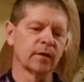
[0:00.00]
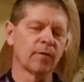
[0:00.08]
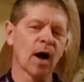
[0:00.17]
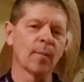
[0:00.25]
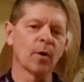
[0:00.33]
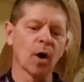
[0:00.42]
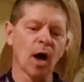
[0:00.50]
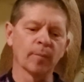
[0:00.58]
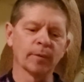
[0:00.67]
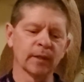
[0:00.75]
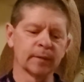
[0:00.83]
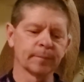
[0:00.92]
fiber
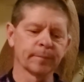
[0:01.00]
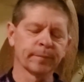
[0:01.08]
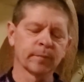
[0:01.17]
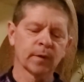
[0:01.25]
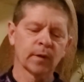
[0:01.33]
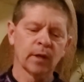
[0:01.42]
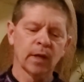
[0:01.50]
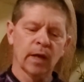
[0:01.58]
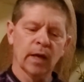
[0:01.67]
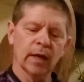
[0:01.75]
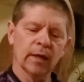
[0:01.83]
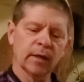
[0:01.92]
optic,
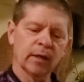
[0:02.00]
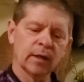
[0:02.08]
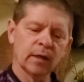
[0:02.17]
and